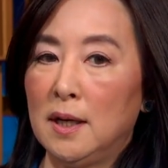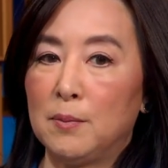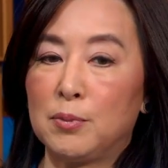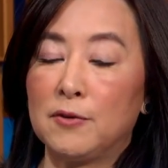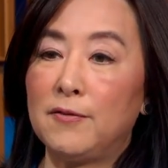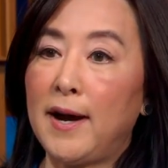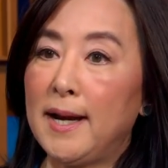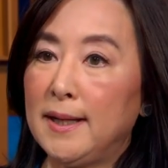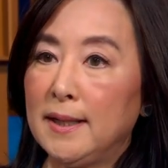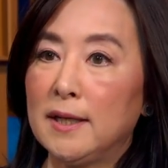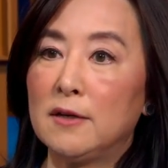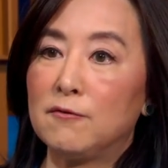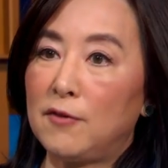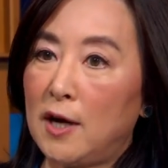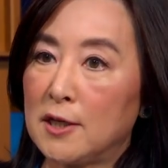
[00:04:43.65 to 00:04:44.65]
providing
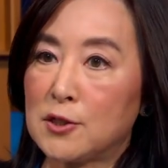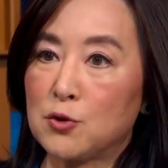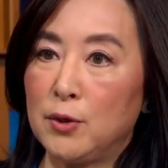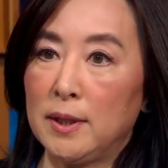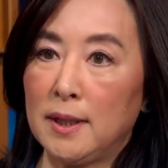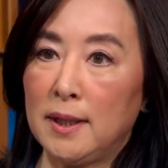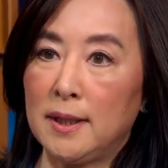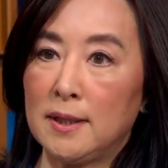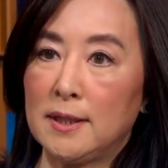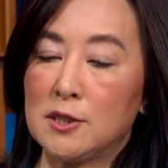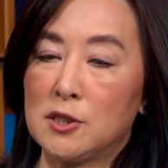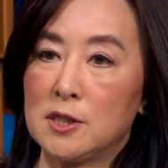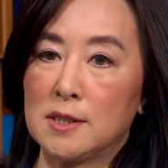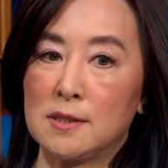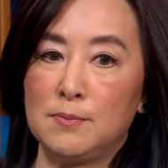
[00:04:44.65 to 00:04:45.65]
it, fostering it,
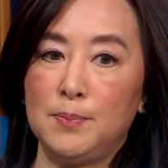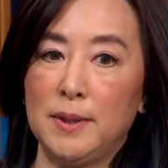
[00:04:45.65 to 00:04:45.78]
has just